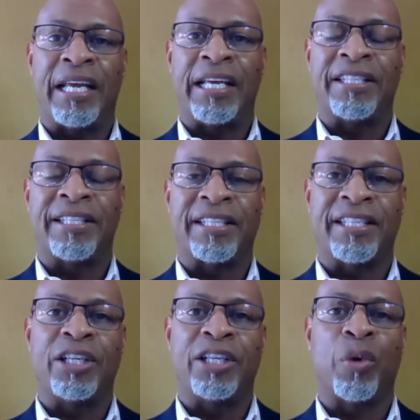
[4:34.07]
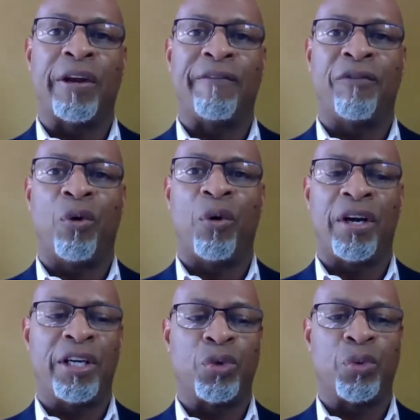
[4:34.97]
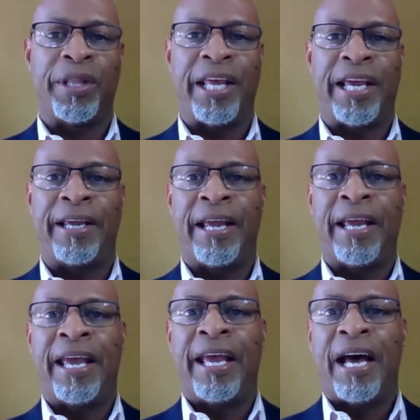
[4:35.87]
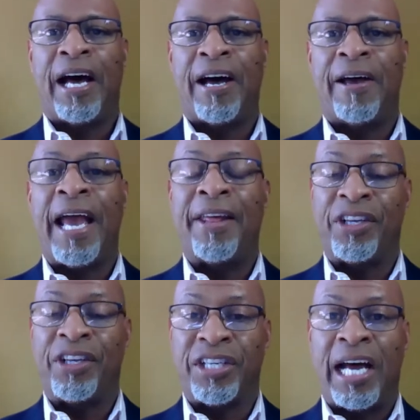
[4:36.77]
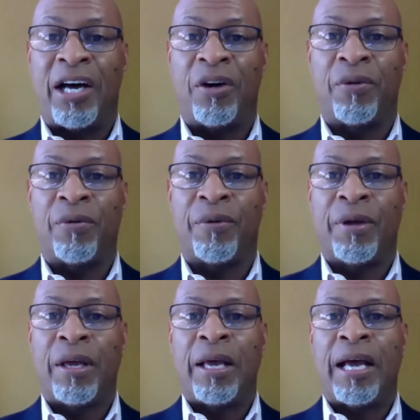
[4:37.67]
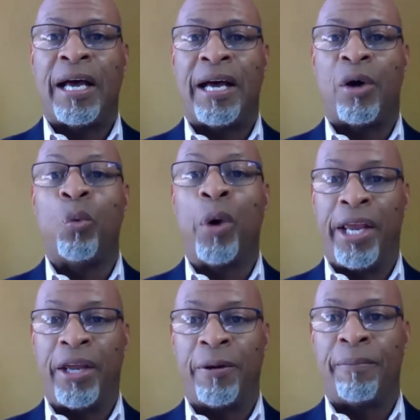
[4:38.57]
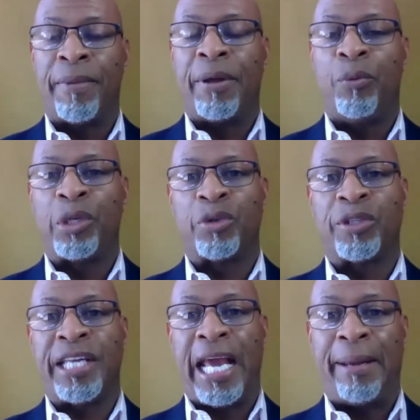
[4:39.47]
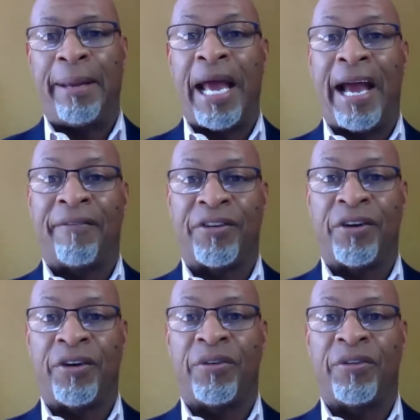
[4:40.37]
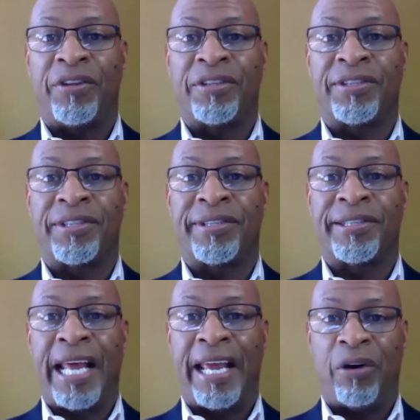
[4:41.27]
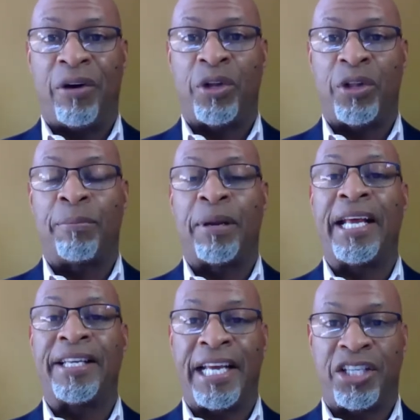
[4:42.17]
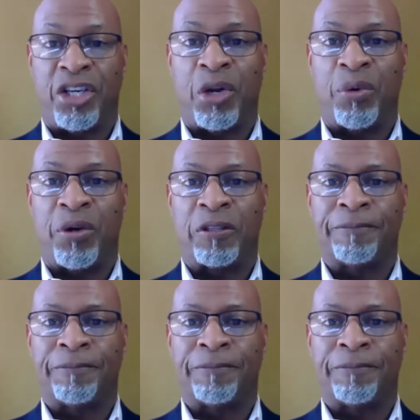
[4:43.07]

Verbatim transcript: in sixteen twenty-four, is when they uh, had the child, uh, William, which was named after the slave owner, the plantation owner.